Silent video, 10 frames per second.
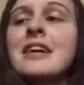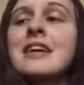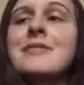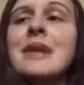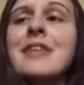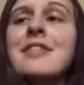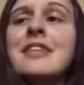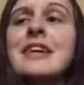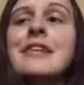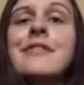I
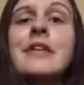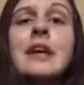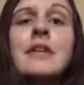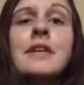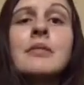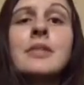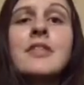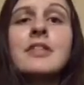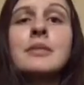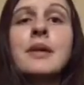just kind of filmed
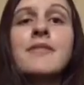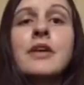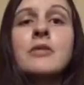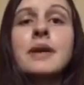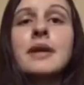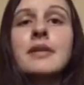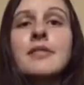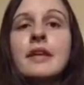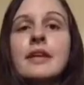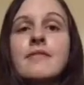this on my phone
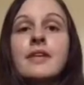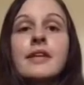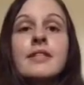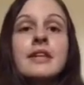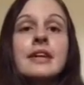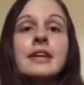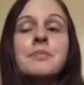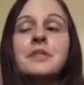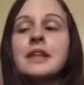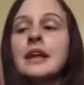because I didn't feel like setting
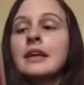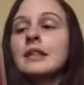up the